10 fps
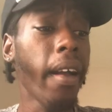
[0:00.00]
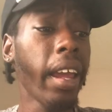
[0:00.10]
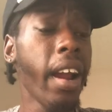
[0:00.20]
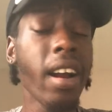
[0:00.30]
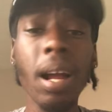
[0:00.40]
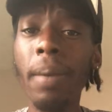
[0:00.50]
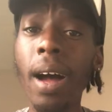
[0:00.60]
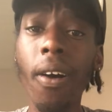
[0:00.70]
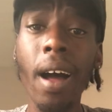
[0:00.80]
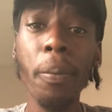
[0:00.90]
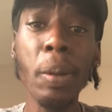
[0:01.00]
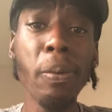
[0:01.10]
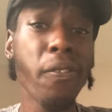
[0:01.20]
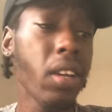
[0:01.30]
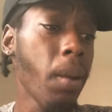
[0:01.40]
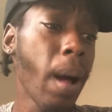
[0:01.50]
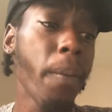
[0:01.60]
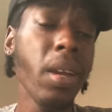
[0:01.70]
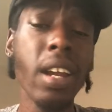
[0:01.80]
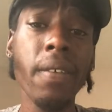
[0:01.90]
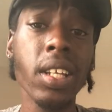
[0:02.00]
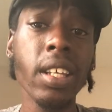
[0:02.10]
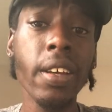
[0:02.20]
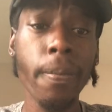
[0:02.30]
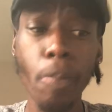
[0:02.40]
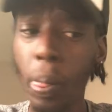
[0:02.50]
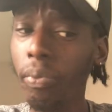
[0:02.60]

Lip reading: caring about how people feel about me and everything.